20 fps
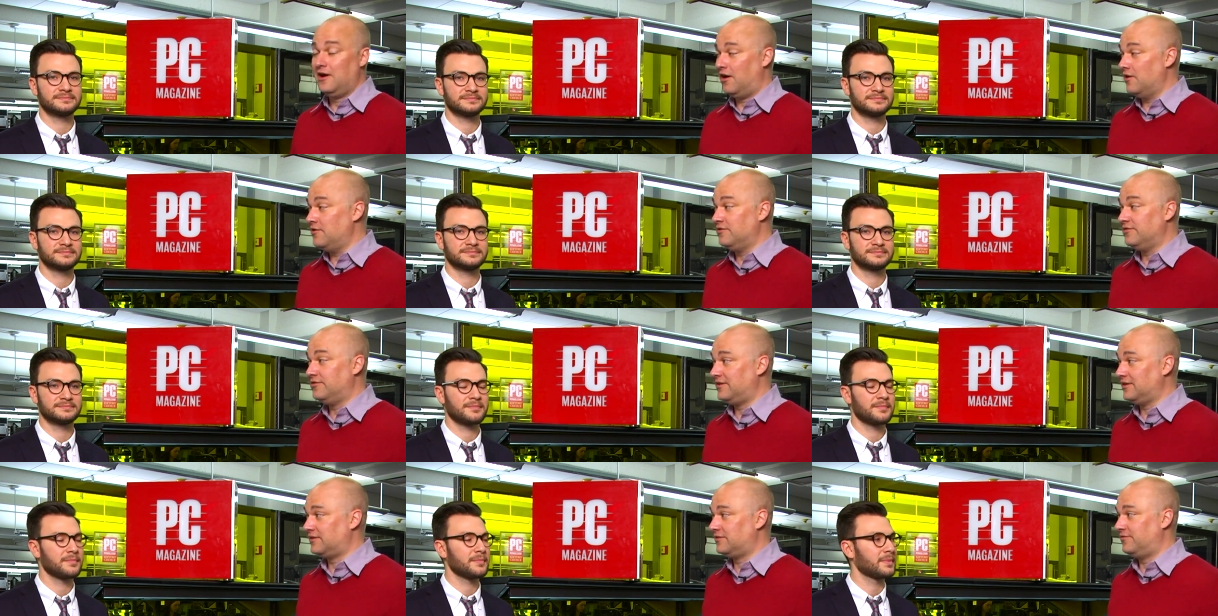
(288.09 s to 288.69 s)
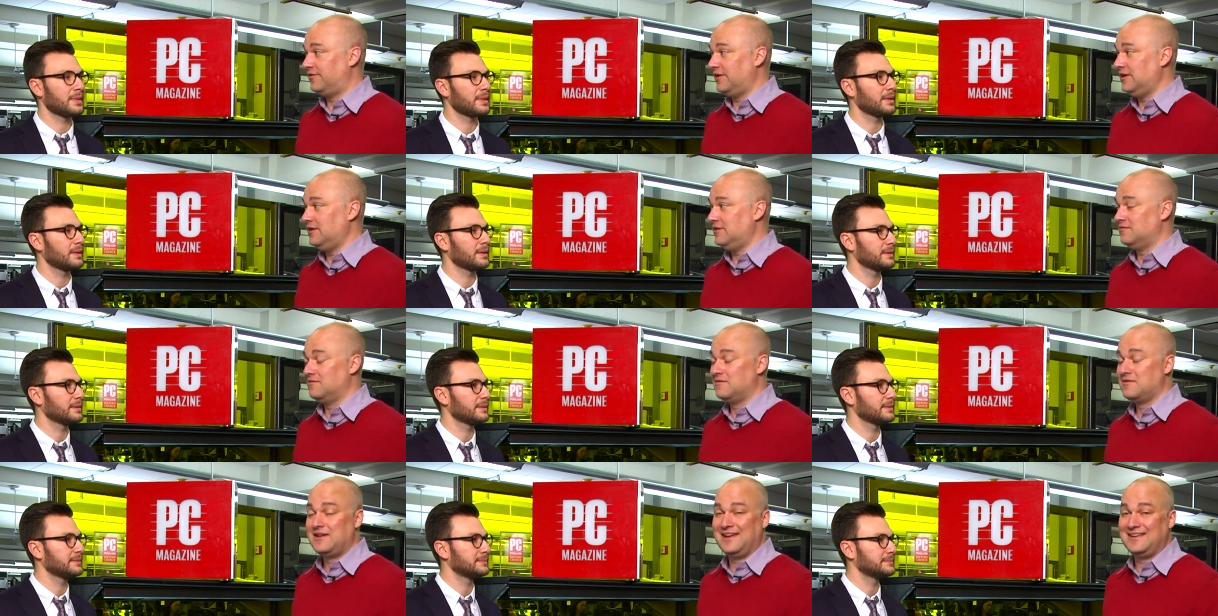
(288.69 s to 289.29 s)
Speaker 1: Under six feet,
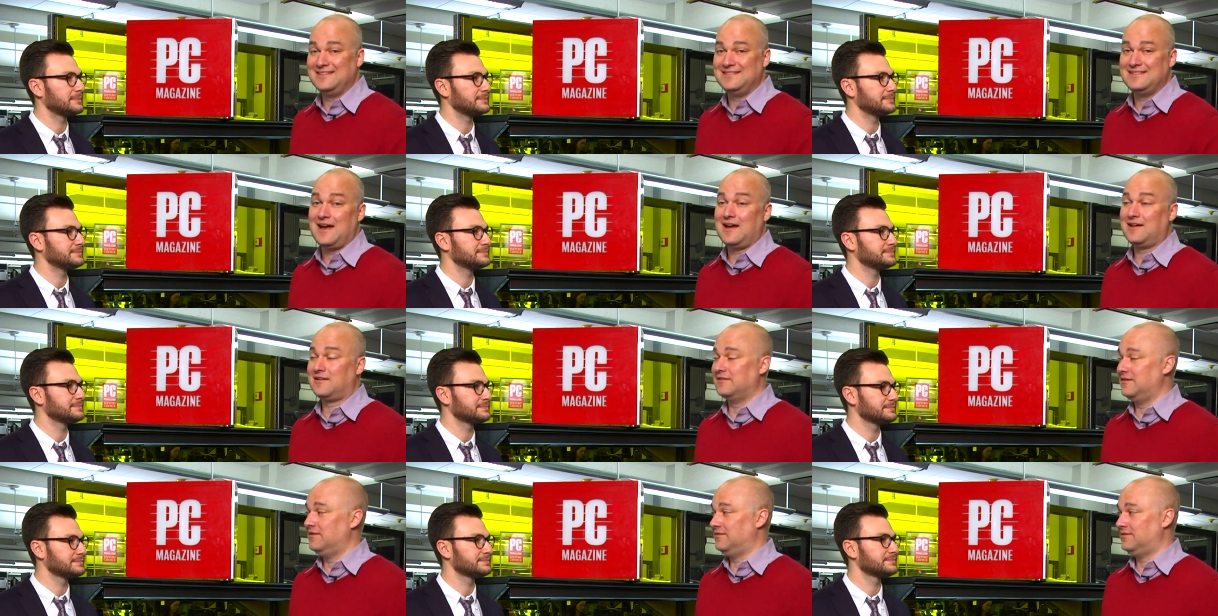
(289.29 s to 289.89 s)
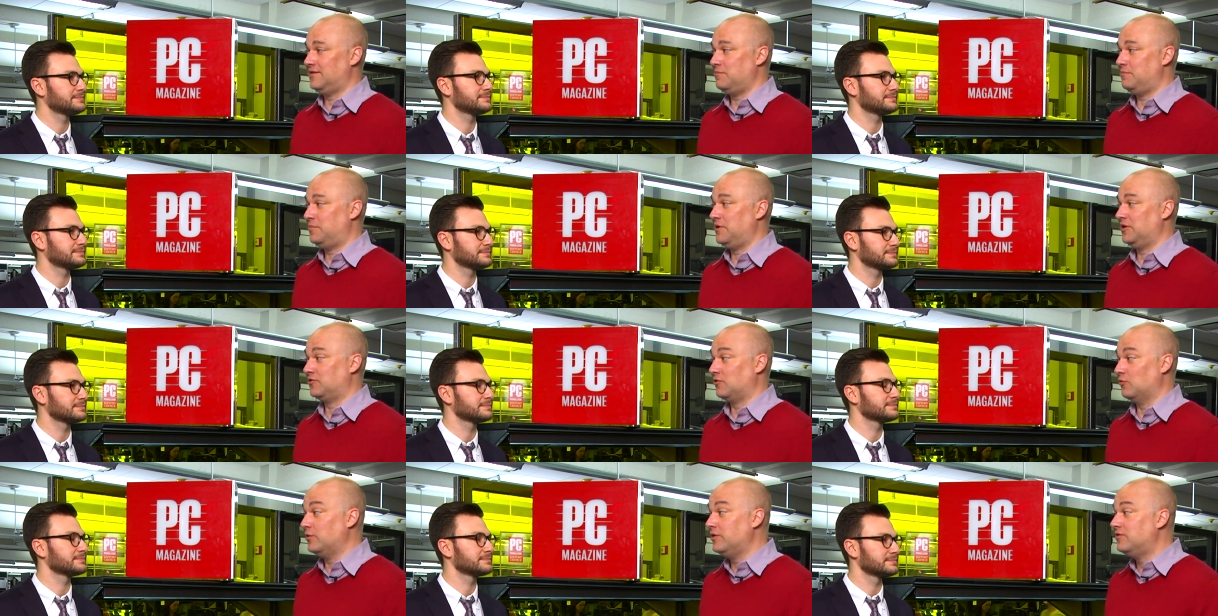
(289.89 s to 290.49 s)
exactly the same
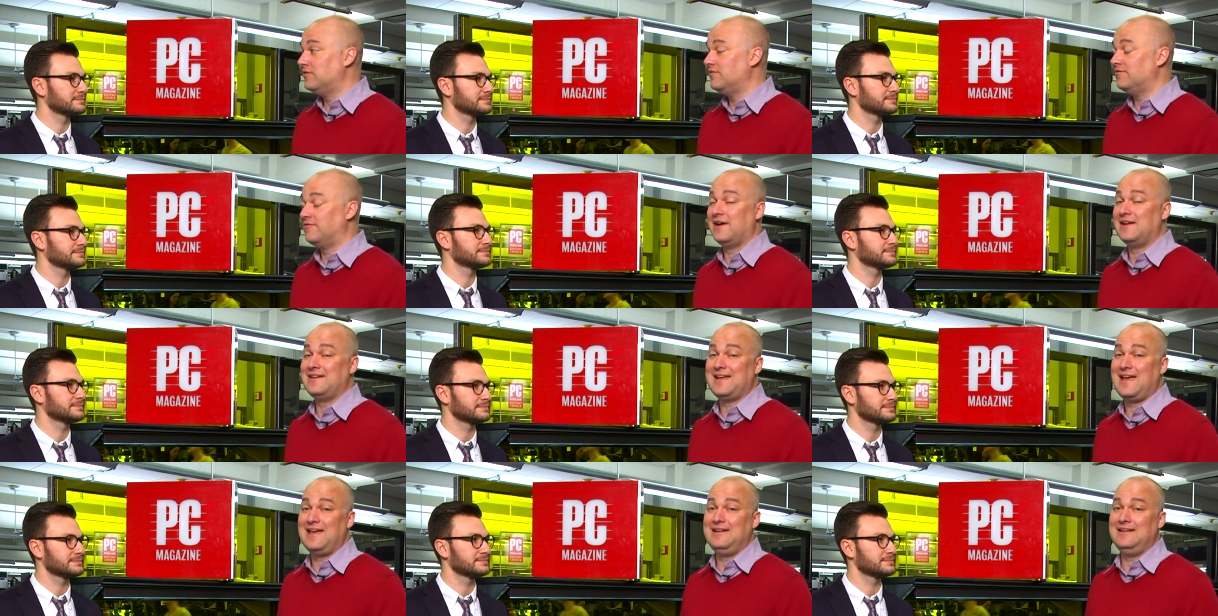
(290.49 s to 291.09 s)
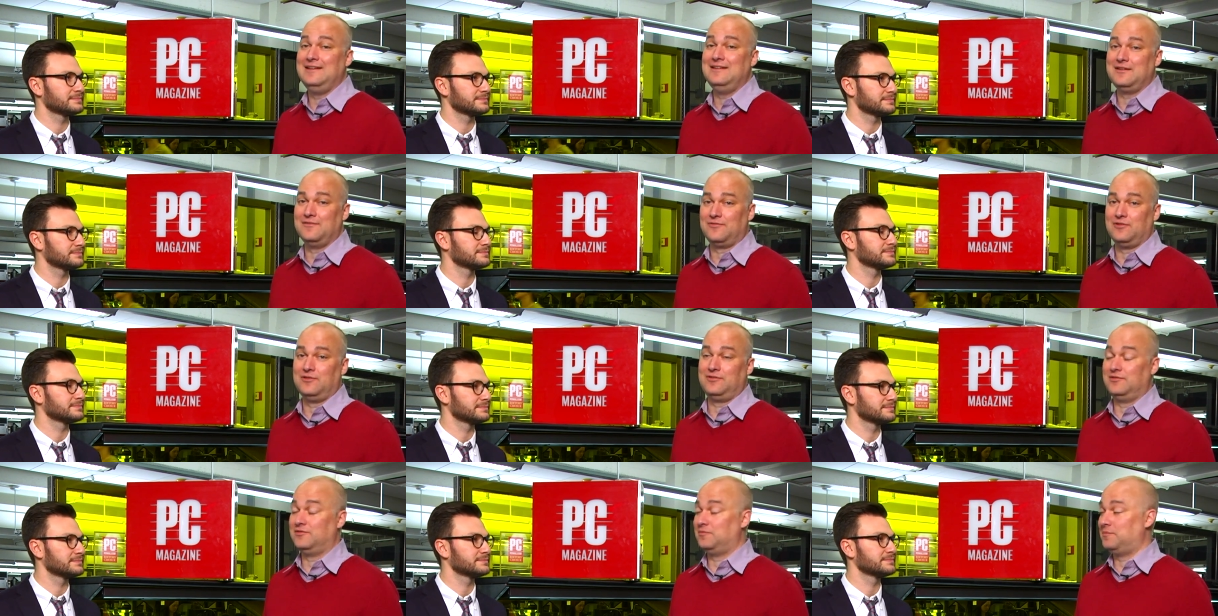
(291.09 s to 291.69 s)
picture. We couldn't find any
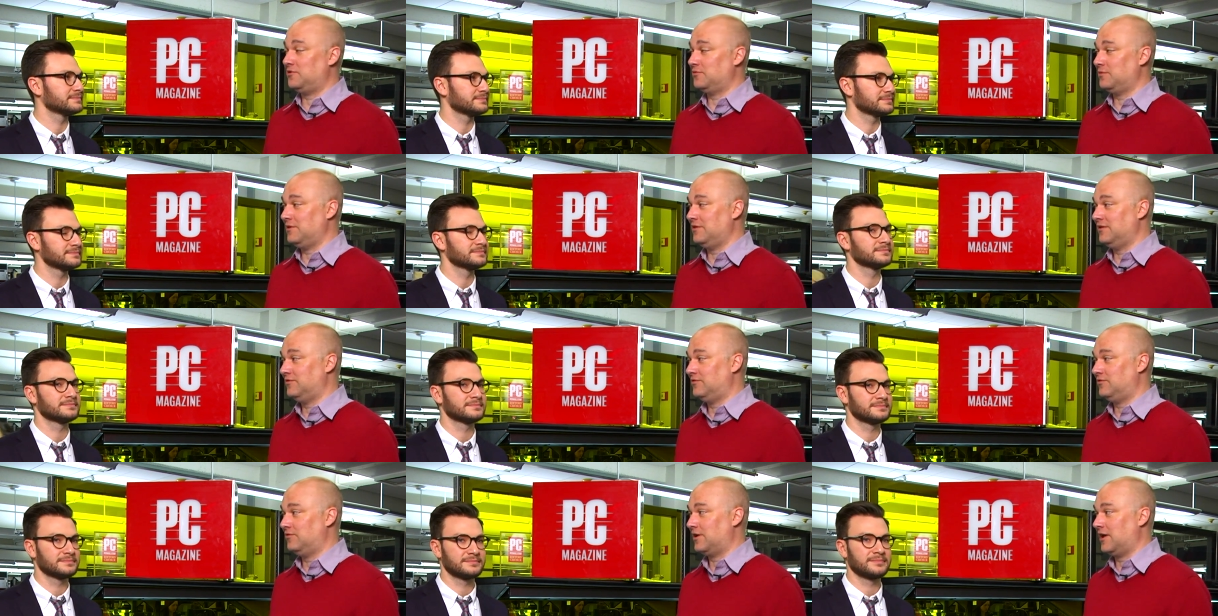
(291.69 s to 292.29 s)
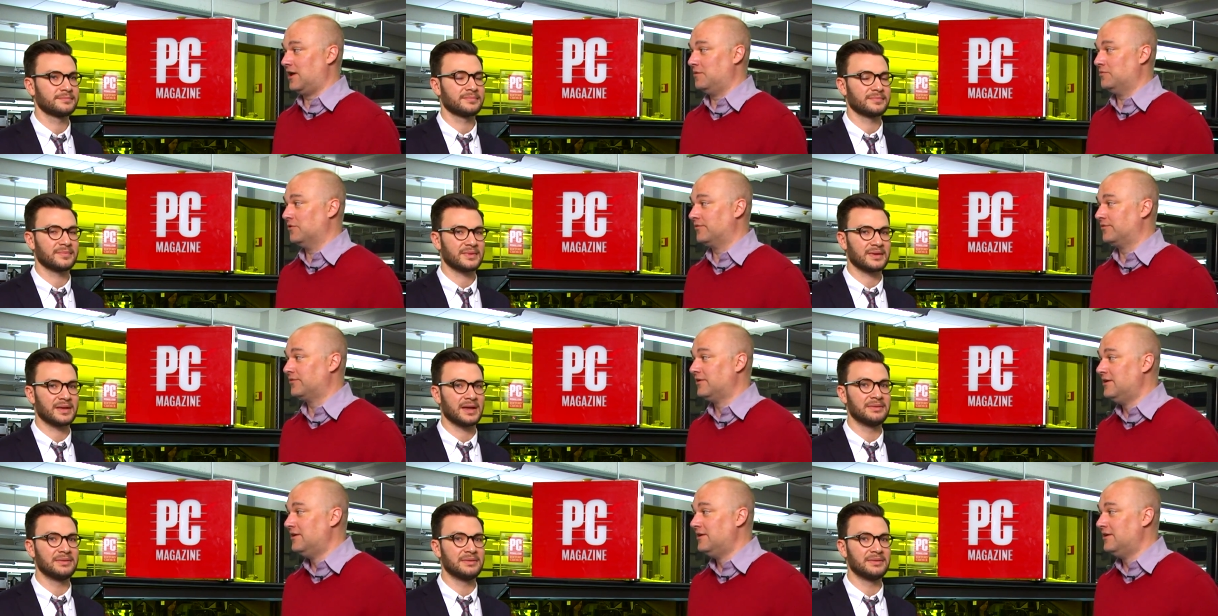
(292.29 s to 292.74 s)
differences between these two cables.